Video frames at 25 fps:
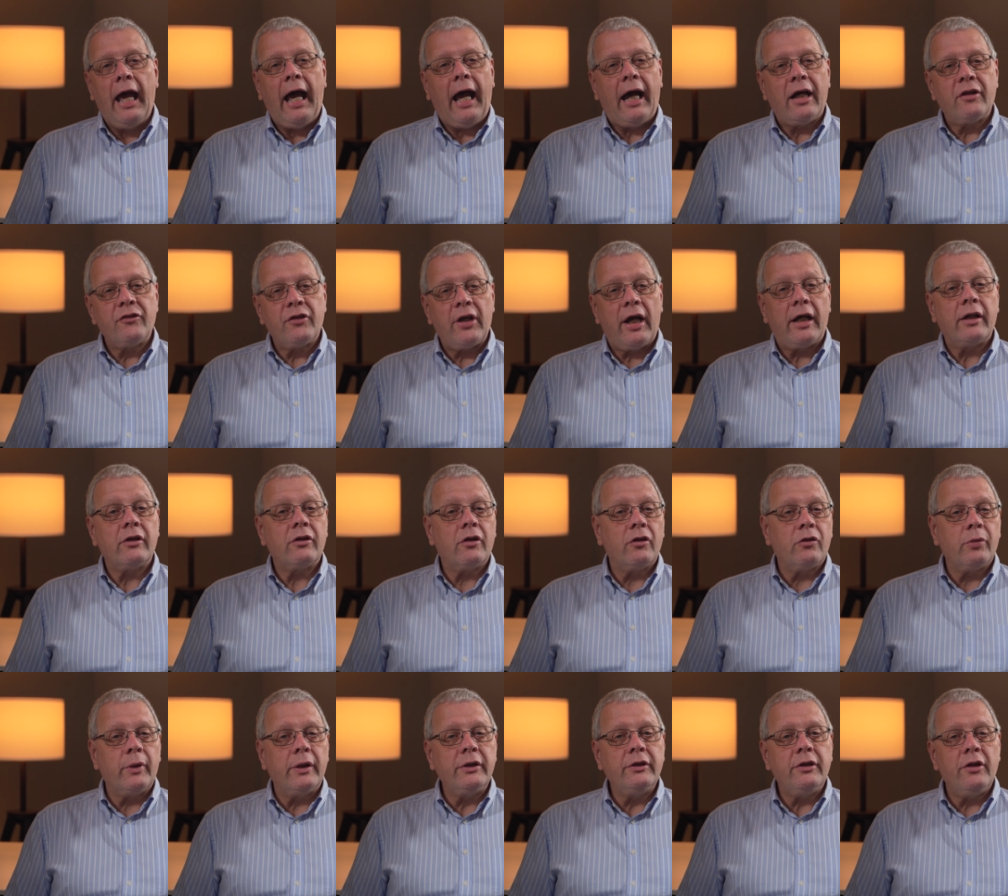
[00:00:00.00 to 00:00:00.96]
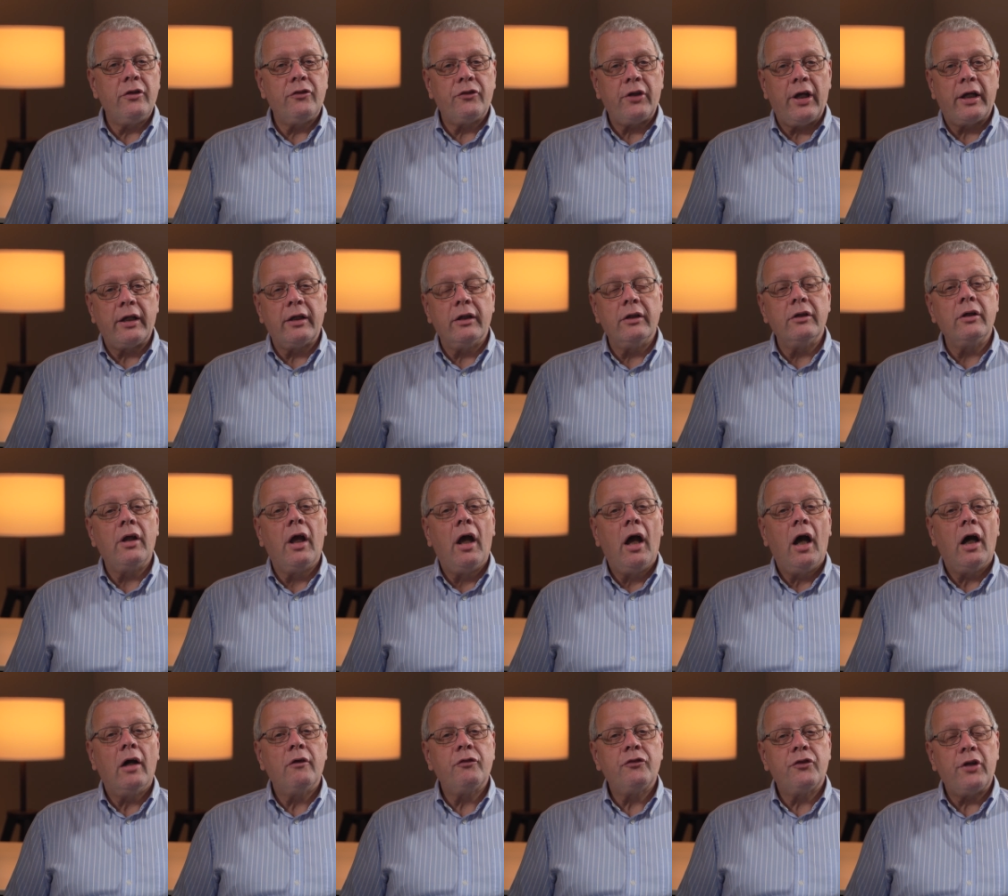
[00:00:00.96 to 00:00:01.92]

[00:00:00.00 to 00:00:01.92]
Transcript: as at the 22nd of